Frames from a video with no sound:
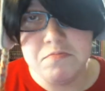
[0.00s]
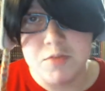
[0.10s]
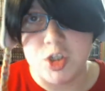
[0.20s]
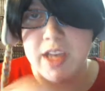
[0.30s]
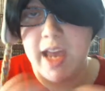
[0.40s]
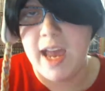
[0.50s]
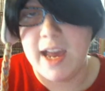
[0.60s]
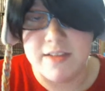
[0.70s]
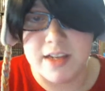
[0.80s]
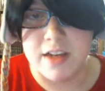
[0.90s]
just
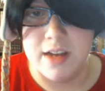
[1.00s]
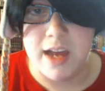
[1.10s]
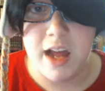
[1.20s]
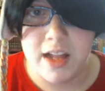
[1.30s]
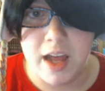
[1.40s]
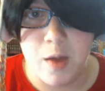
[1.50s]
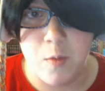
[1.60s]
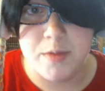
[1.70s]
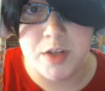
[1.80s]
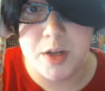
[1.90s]
casting a doll, like,
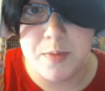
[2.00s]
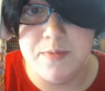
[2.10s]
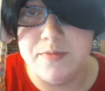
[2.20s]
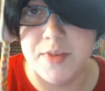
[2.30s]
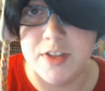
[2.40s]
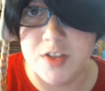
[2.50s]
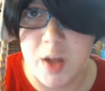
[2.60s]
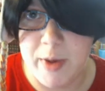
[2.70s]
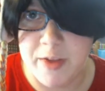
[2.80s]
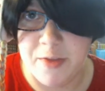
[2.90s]
whoop-dip, it's all
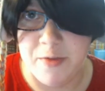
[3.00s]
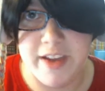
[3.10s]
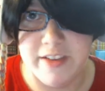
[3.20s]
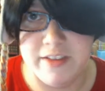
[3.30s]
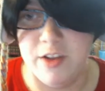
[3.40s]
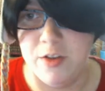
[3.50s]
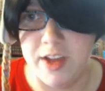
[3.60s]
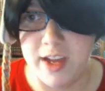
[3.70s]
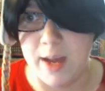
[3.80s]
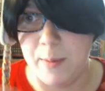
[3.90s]
about the face. They're
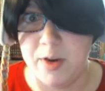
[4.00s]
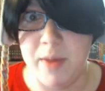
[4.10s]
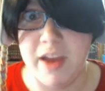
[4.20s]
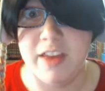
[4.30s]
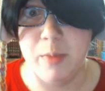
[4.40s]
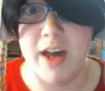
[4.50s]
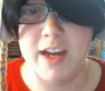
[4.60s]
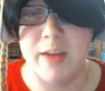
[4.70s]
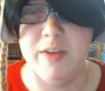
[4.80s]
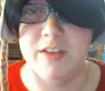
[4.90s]
like, I'm going to make the
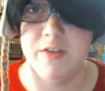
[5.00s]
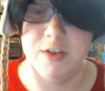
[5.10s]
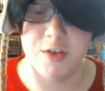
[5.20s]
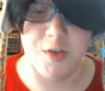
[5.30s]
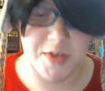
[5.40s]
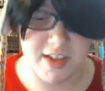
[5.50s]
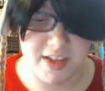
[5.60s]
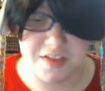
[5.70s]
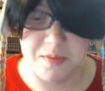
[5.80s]
body a piece of art too, which I think is